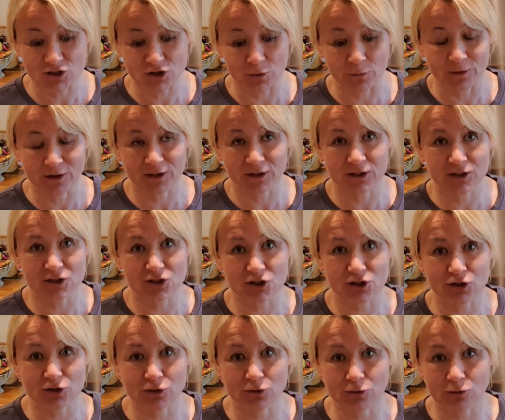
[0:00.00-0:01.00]
So we're gonna
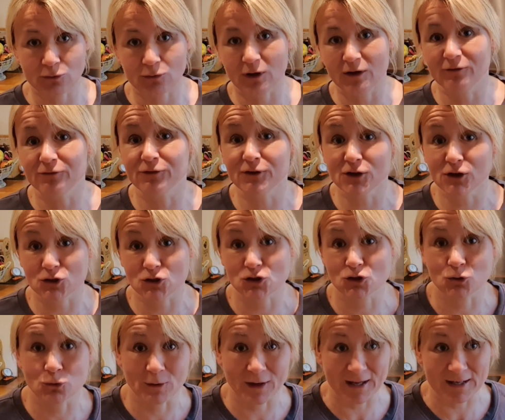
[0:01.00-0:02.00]
do a
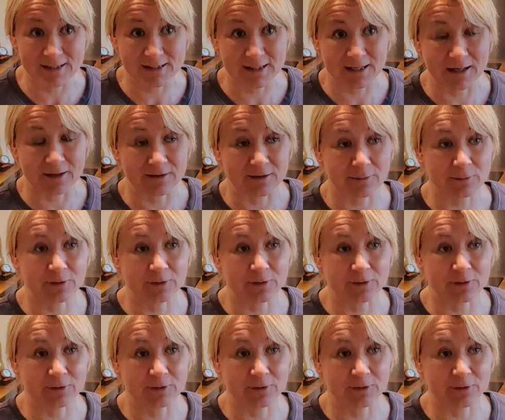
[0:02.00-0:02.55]
virtual get together.